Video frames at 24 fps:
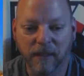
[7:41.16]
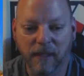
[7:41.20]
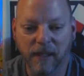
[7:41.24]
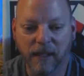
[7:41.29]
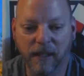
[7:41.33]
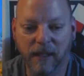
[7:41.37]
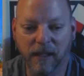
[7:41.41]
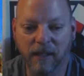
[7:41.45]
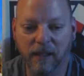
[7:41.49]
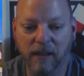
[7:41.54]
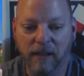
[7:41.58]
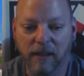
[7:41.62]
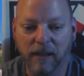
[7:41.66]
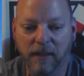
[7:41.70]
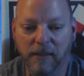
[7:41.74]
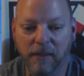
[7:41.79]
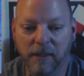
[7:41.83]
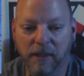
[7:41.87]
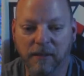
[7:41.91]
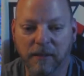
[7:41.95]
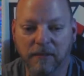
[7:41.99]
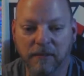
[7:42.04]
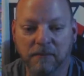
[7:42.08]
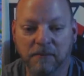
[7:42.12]
And I
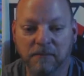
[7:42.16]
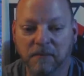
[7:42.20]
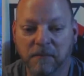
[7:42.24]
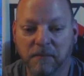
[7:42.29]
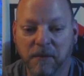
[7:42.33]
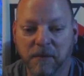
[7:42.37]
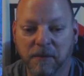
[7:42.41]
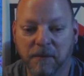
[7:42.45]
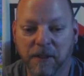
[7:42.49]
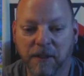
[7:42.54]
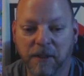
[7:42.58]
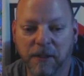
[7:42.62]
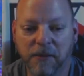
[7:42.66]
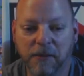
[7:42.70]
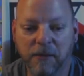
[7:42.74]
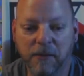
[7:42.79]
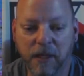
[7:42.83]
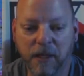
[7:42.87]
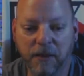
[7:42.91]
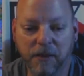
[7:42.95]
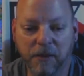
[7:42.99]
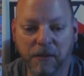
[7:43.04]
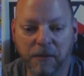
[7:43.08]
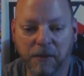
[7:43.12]
mean, the video
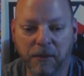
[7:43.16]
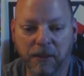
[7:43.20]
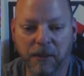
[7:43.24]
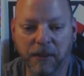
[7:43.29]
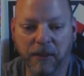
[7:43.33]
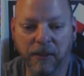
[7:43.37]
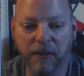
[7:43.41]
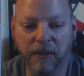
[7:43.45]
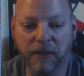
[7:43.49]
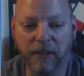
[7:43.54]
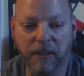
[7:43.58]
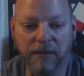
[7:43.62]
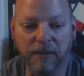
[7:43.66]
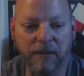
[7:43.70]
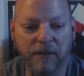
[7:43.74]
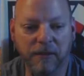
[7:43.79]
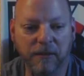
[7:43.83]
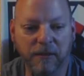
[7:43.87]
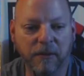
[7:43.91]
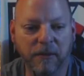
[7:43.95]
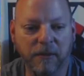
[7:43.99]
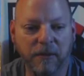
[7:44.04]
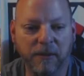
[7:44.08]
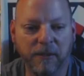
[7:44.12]
quality is pretty good. Like I said,
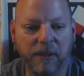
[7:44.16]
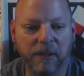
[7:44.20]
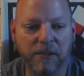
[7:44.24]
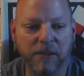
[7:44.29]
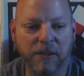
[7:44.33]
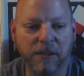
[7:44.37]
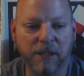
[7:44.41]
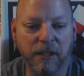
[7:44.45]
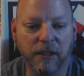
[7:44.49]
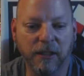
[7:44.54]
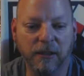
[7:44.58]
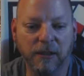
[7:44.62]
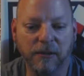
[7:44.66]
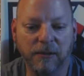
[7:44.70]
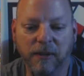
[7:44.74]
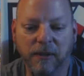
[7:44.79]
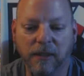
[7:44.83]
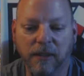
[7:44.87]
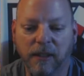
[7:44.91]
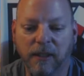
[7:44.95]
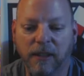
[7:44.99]
there's a little bit of jello.